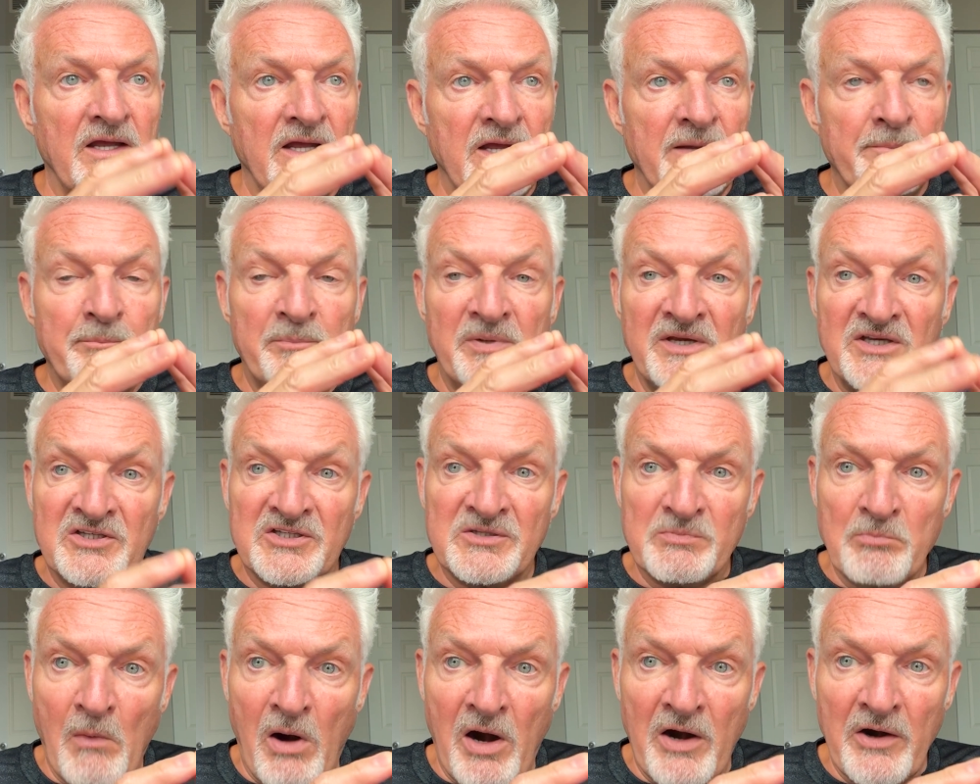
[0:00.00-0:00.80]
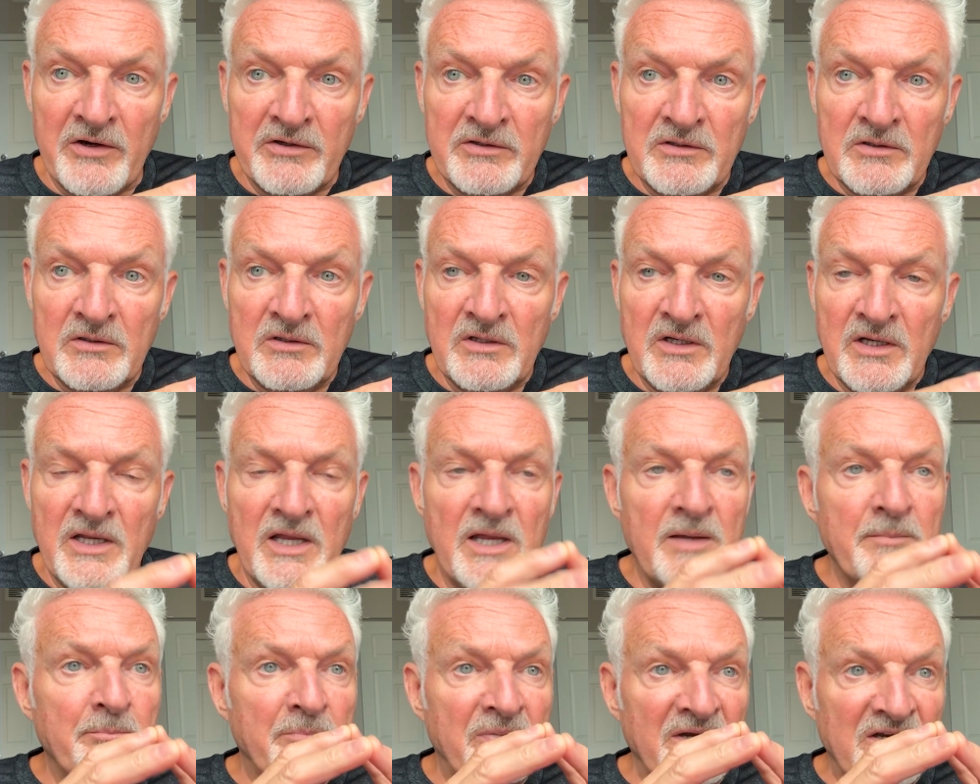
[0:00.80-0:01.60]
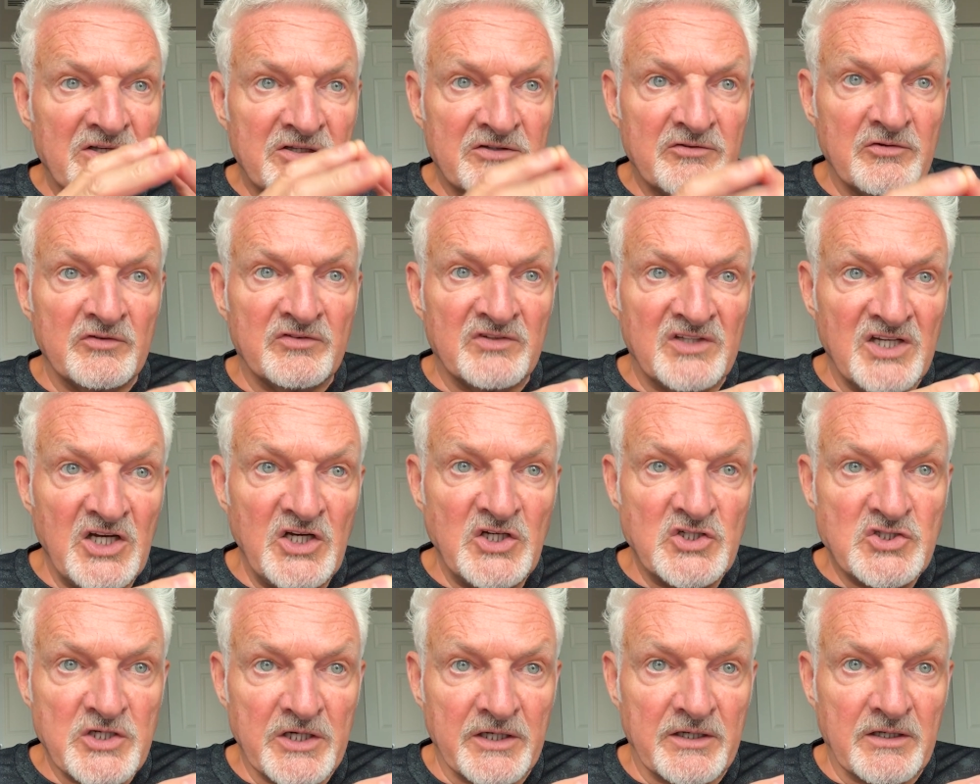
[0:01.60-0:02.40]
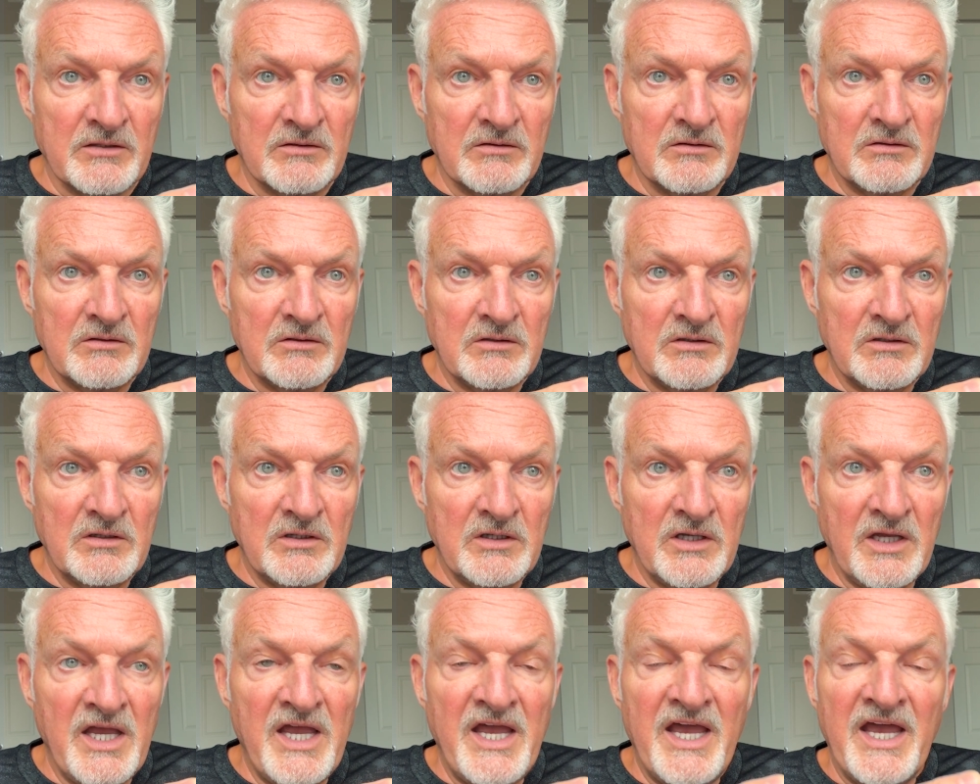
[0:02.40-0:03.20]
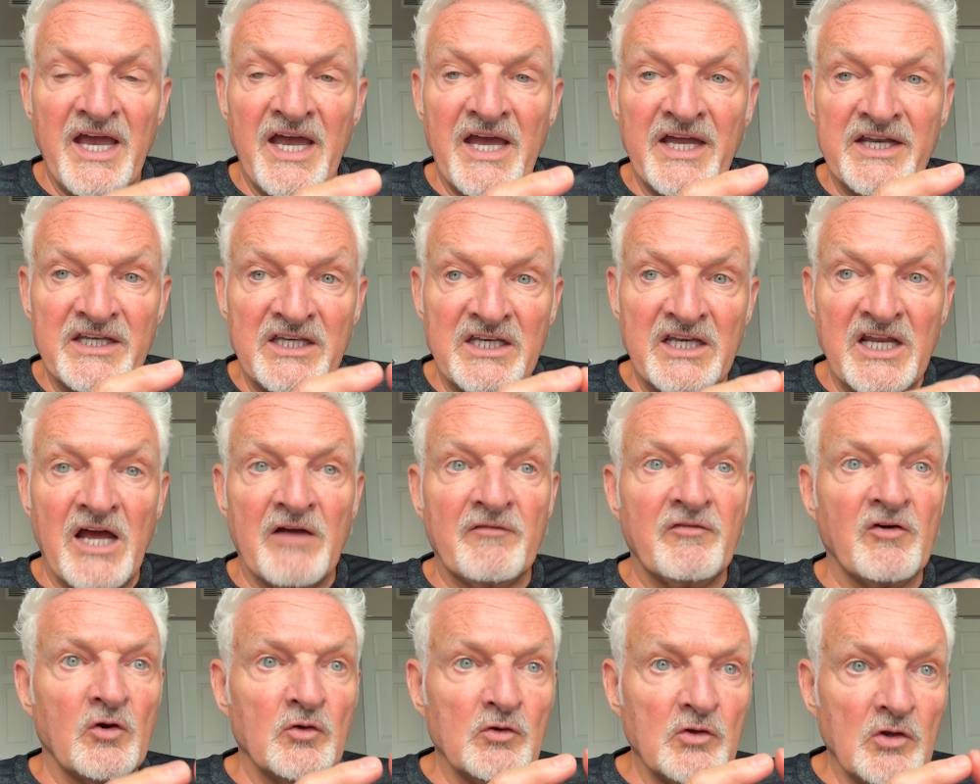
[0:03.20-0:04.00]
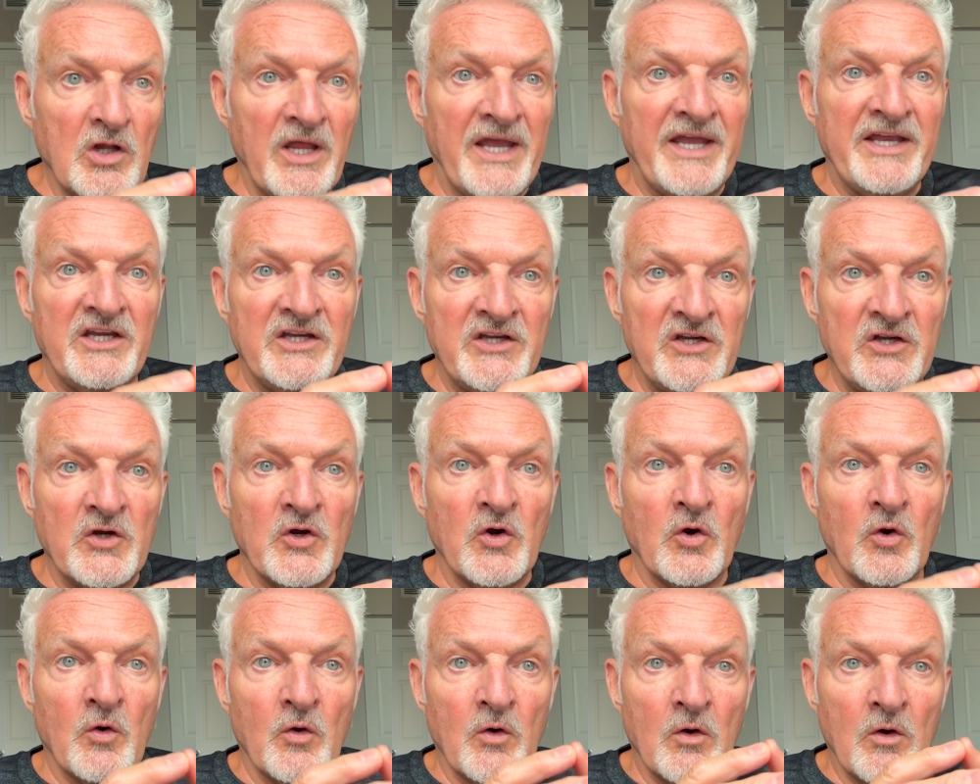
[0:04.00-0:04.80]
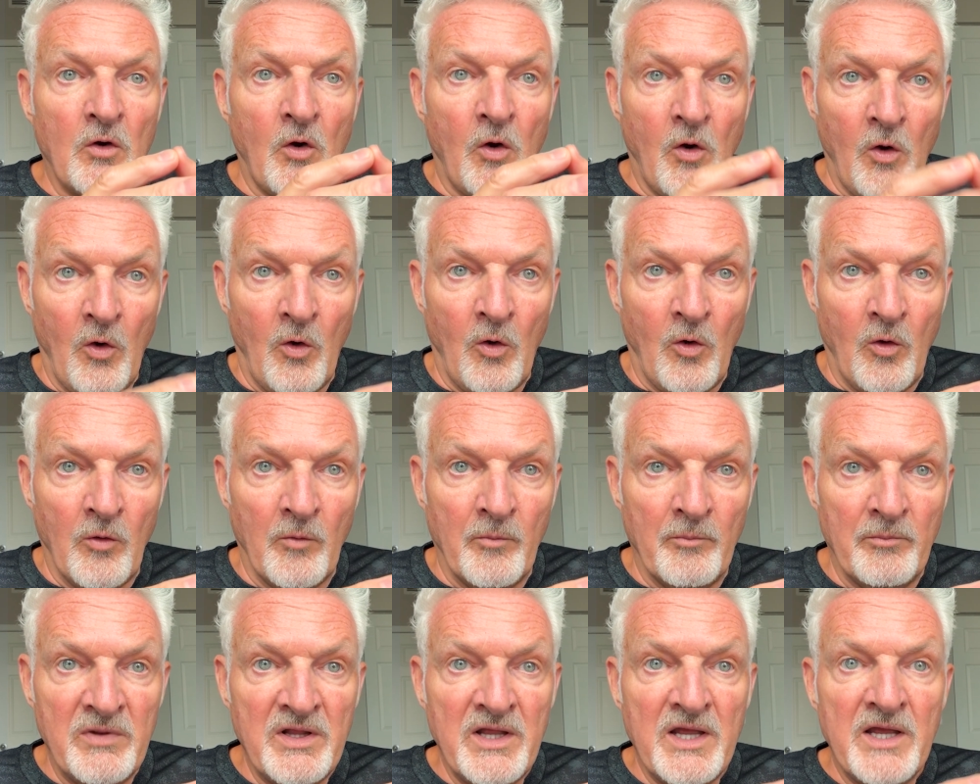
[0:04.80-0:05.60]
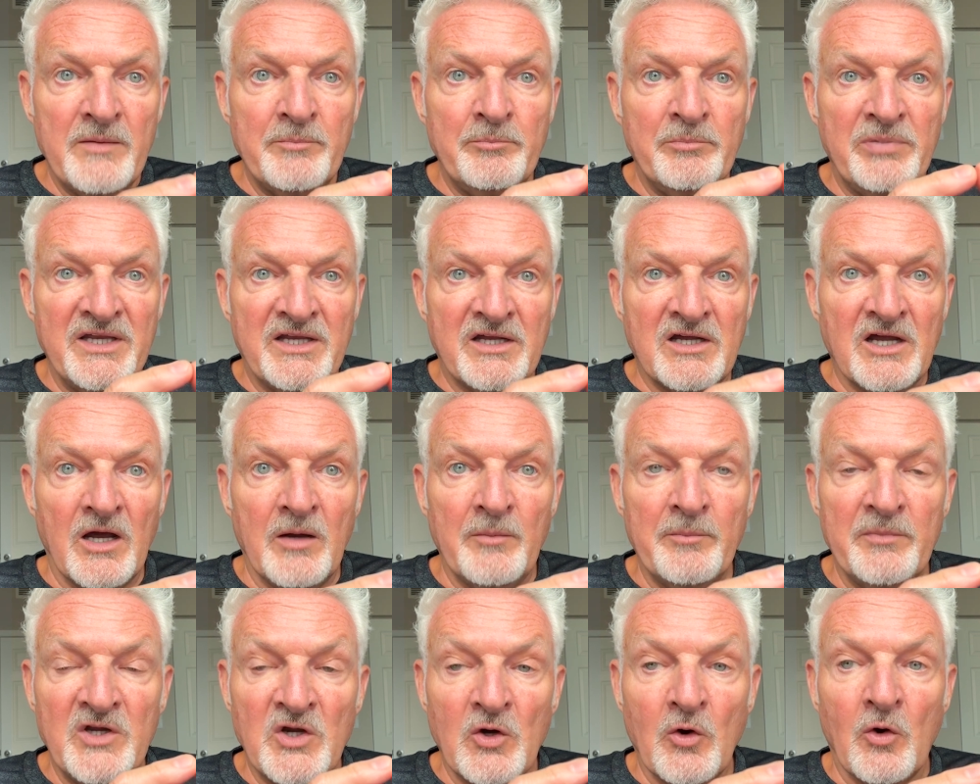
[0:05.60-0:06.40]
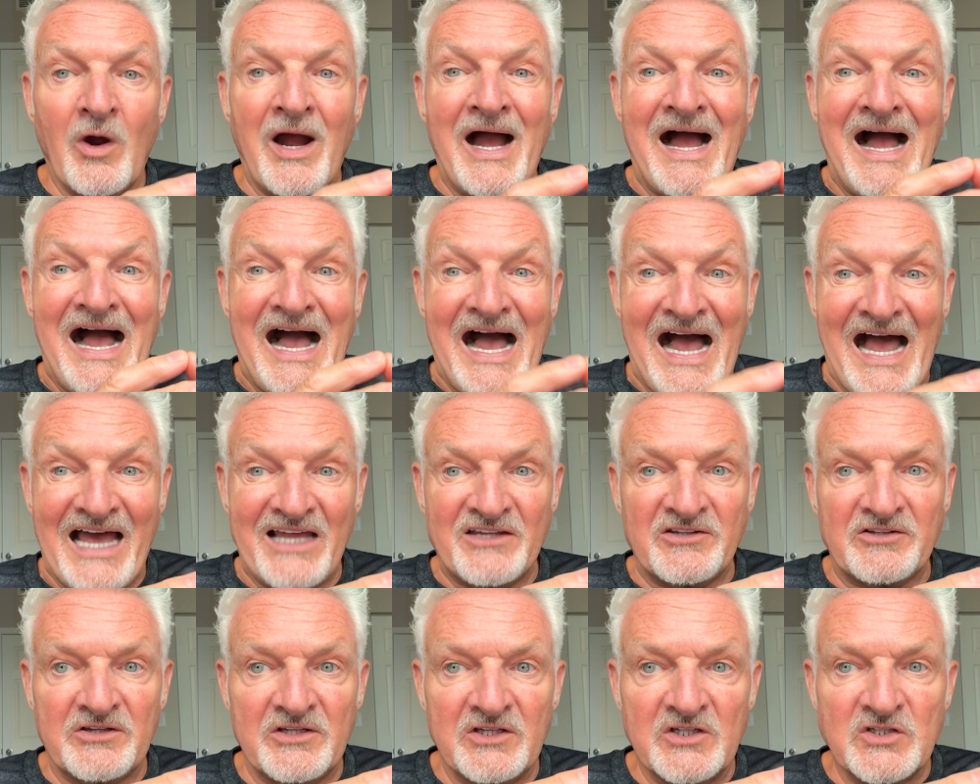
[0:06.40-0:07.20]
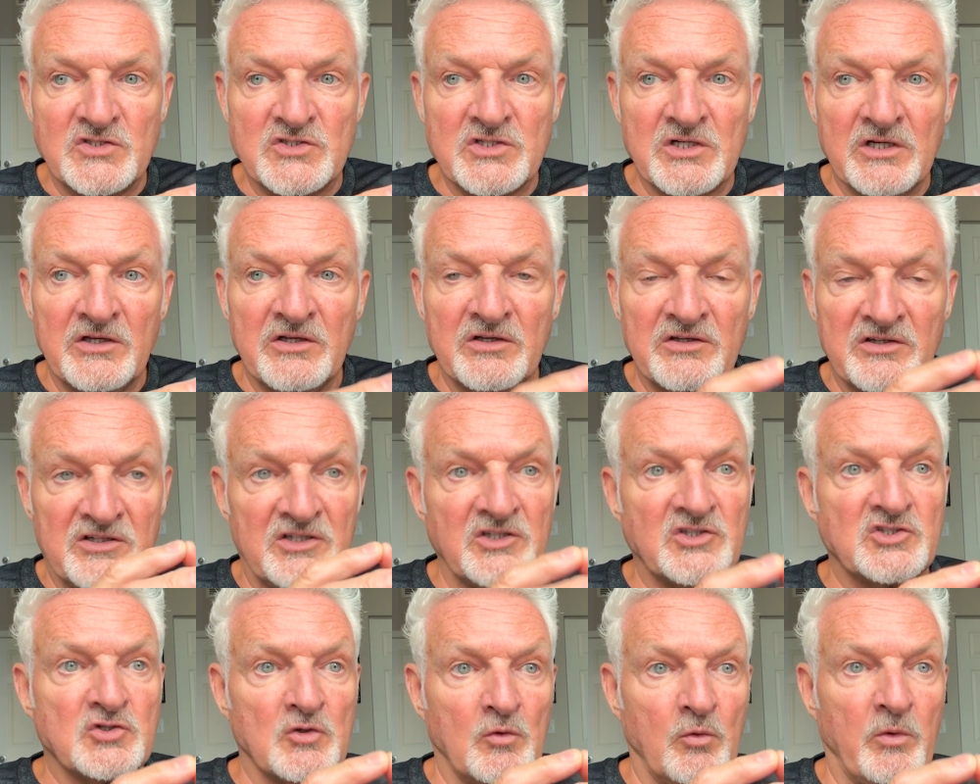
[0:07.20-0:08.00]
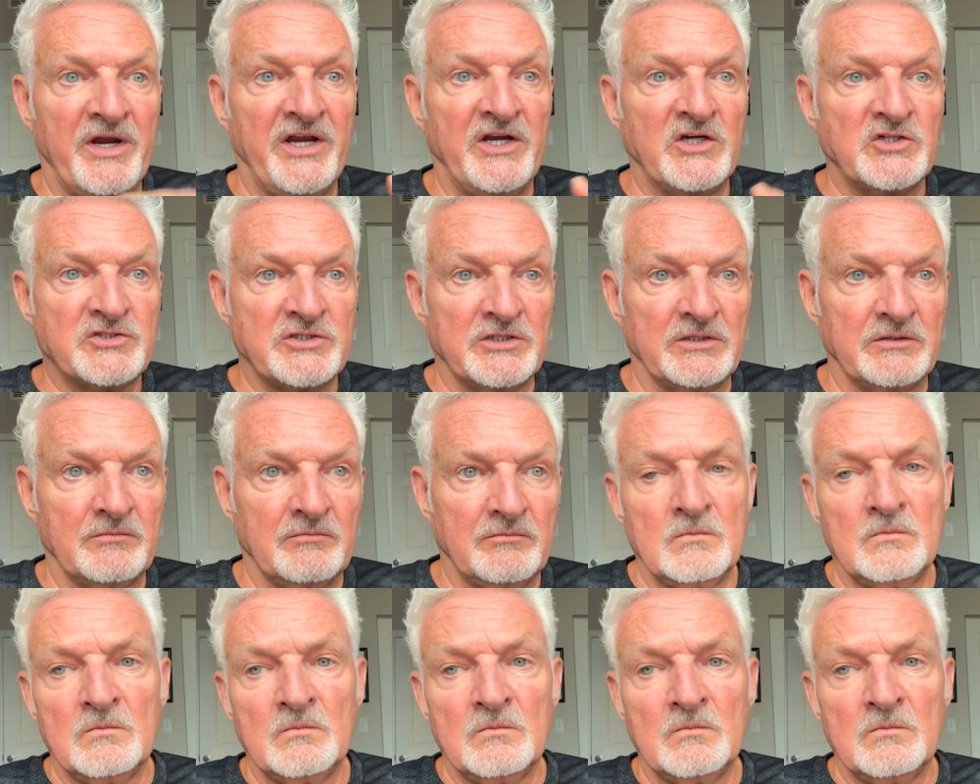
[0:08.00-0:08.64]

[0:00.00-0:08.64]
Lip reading: Be smart, be strategic, and never let your home become your hostage situation.